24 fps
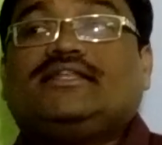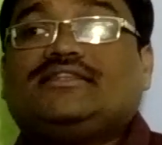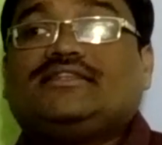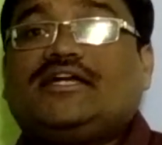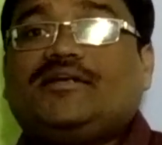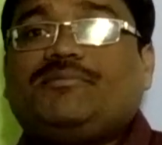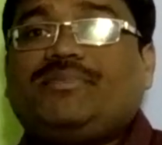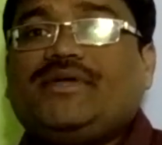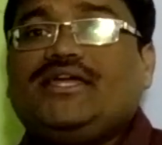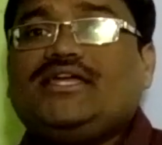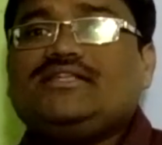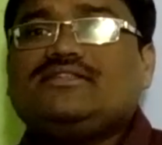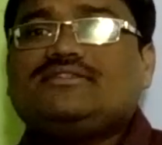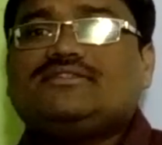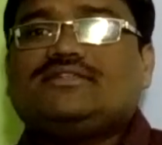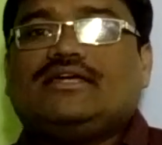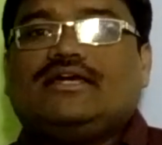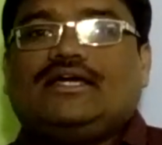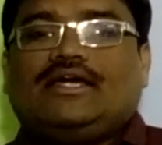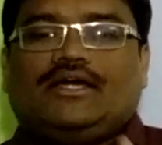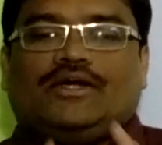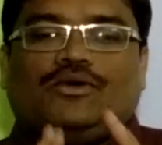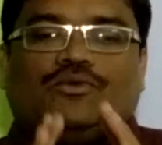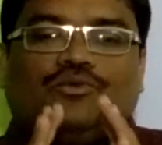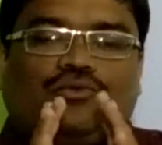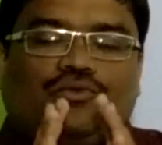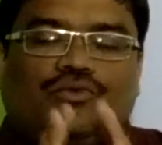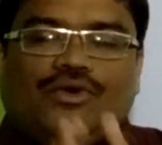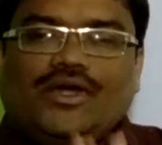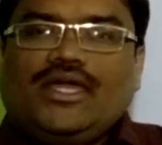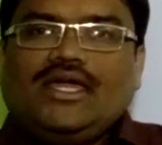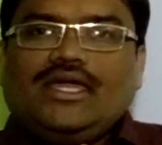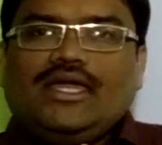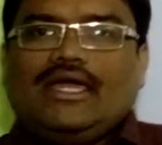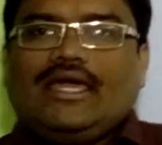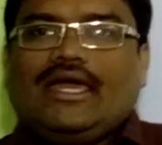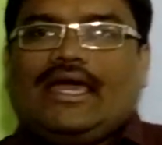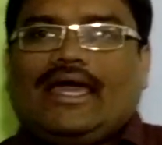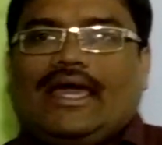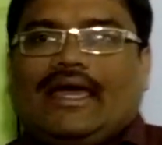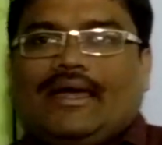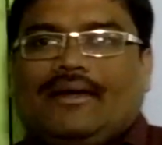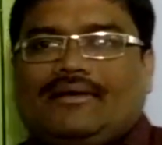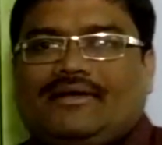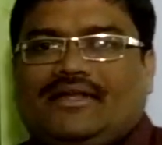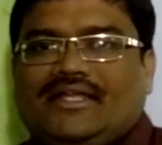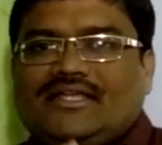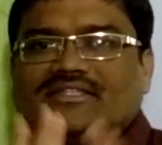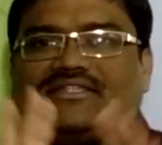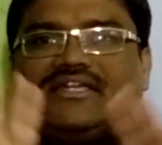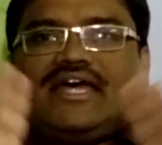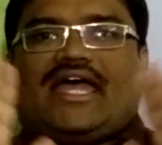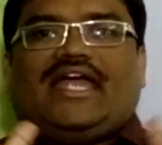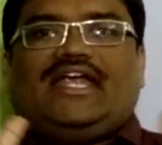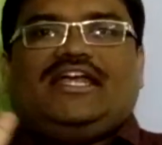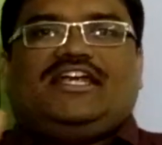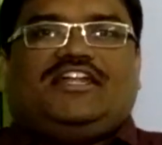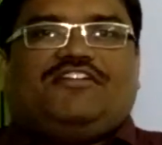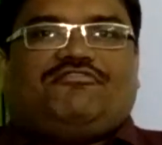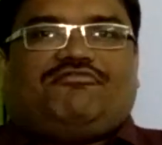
That means we design